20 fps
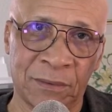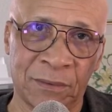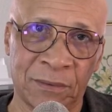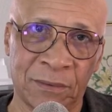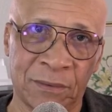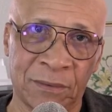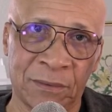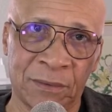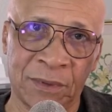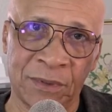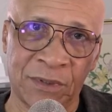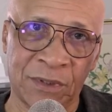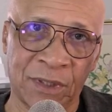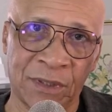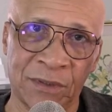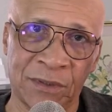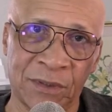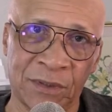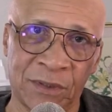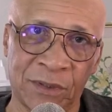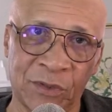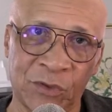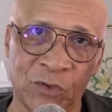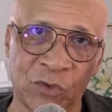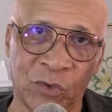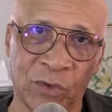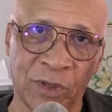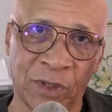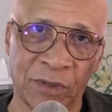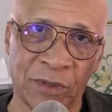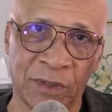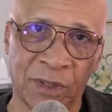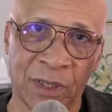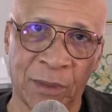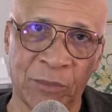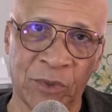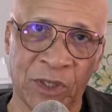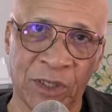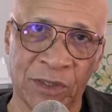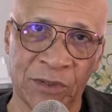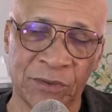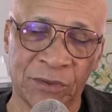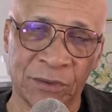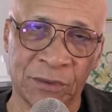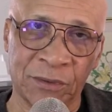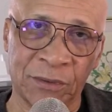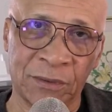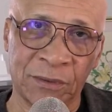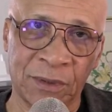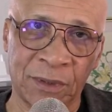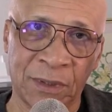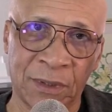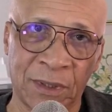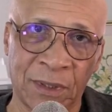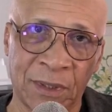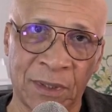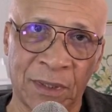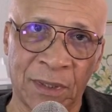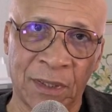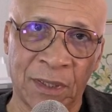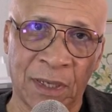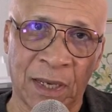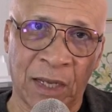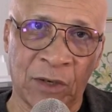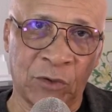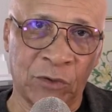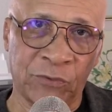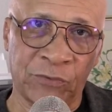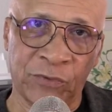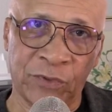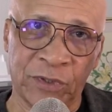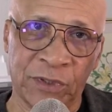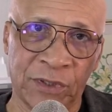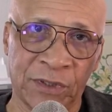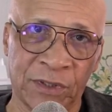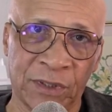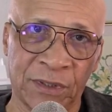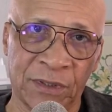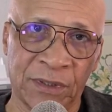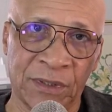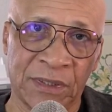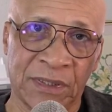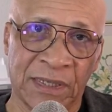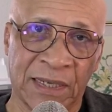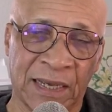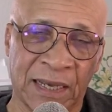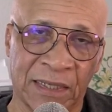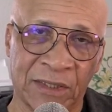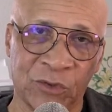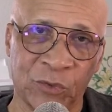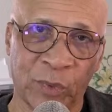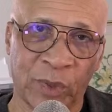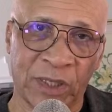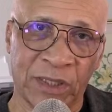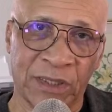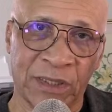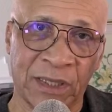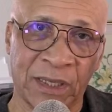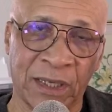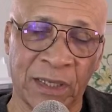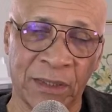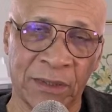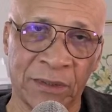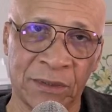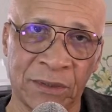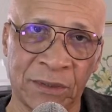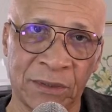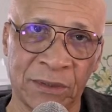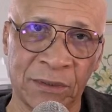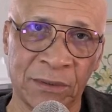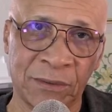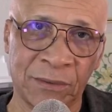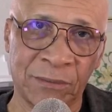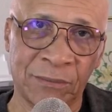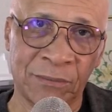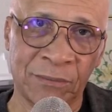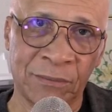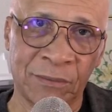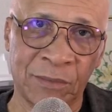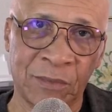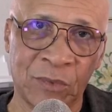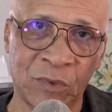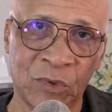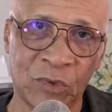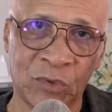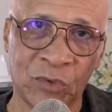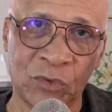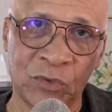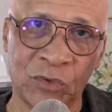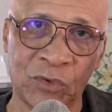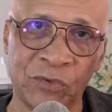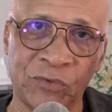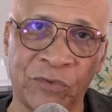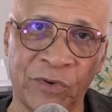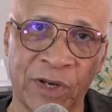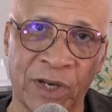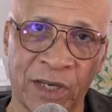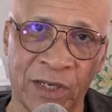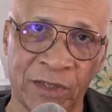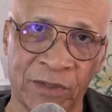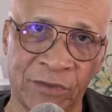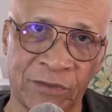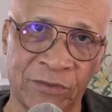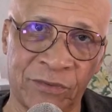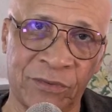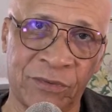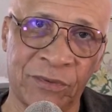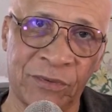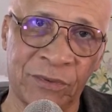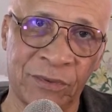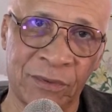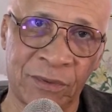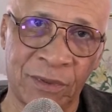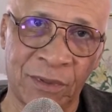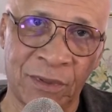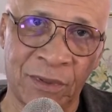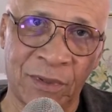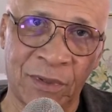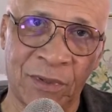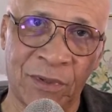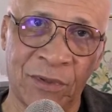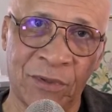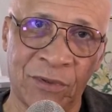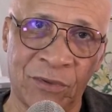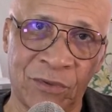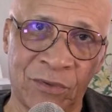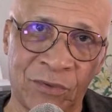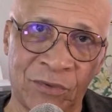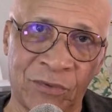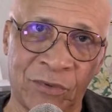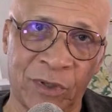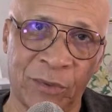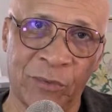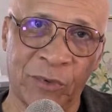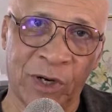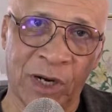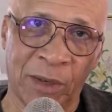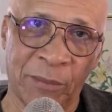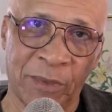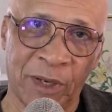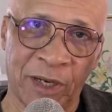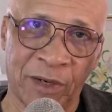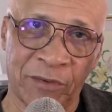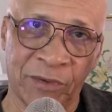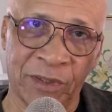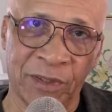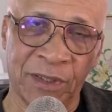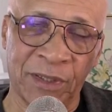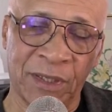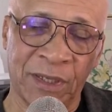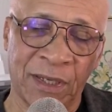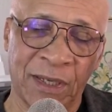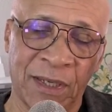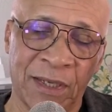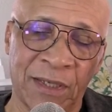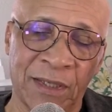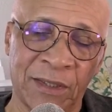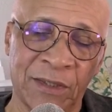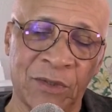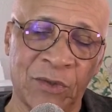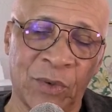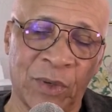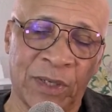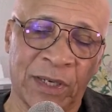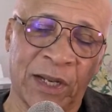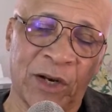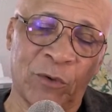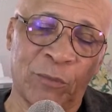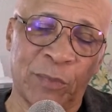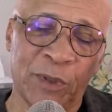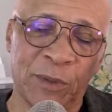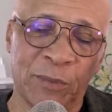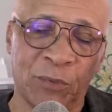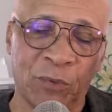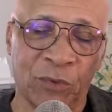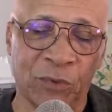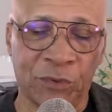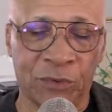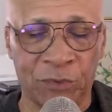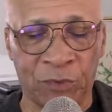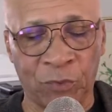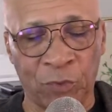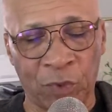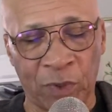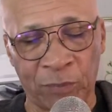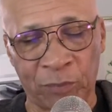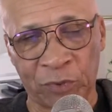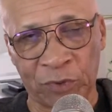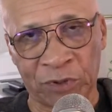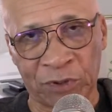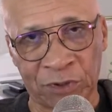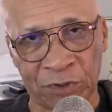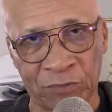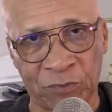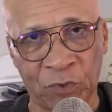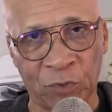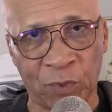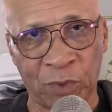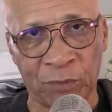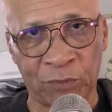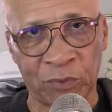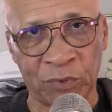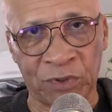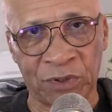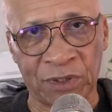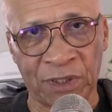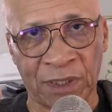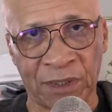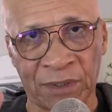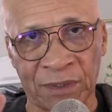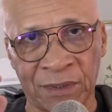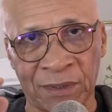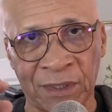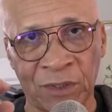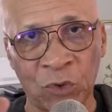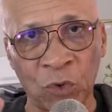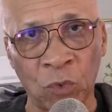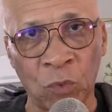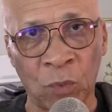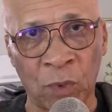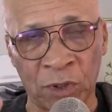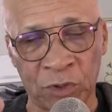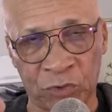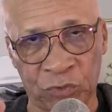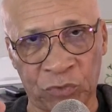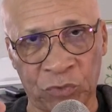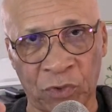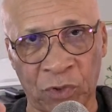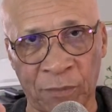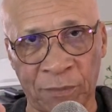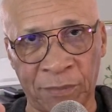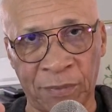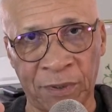DeSantis is going to get the nomination. I don't feel DeSantis has what it takes to survive through a primary. You know, a lot of people, the 1% of the 1%, they don't want Trump.